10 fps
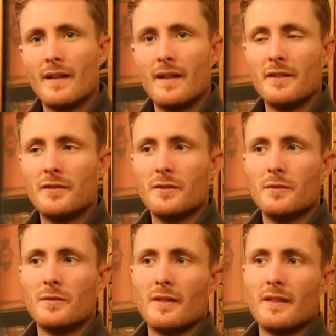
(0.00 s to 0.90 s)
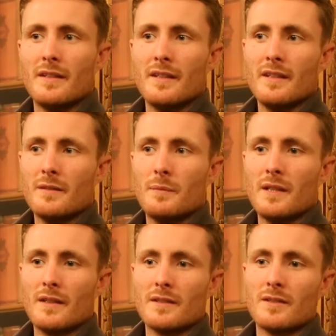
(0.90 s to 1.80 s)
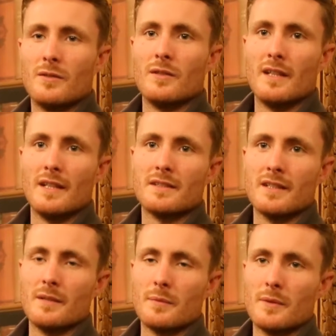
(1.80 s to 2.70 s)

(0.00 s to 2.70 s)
I do. I think because the whole landscape